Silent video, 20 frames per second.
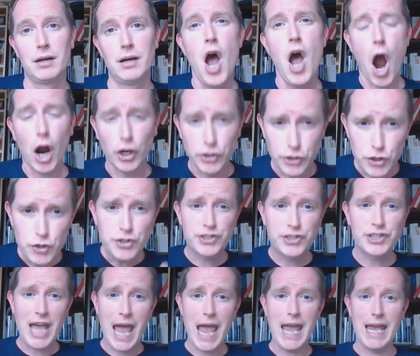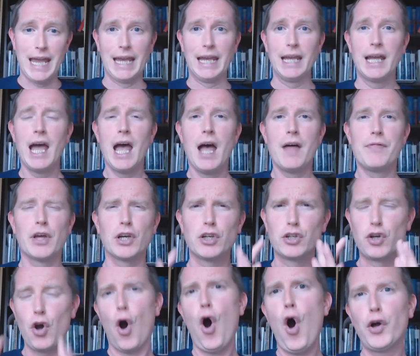Are you saying
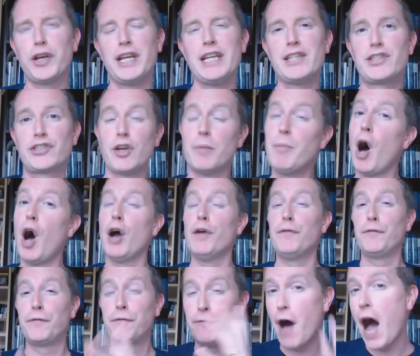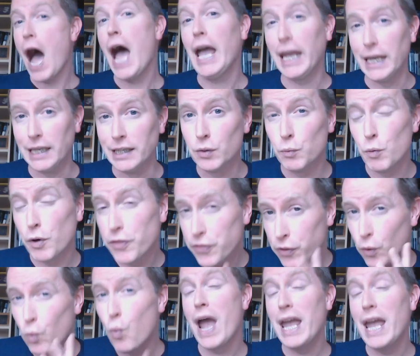that God is somehow fine with
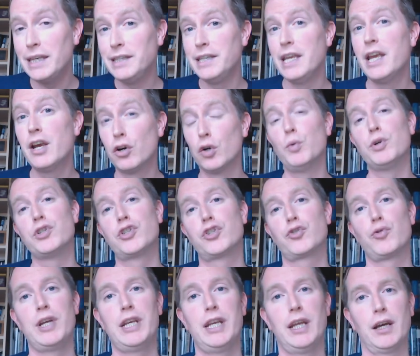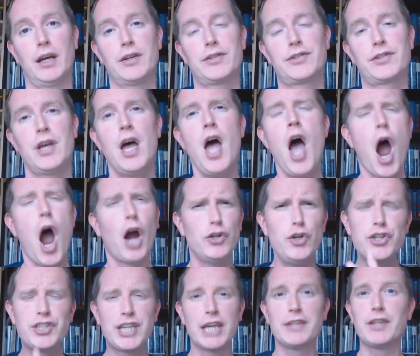the way Nero was treating us? Are
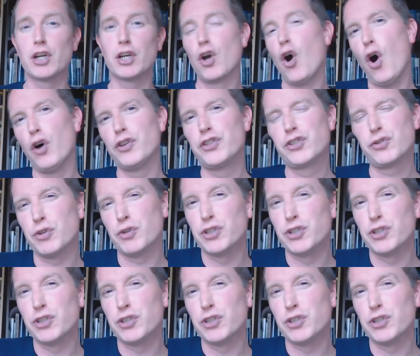you saying that God sort of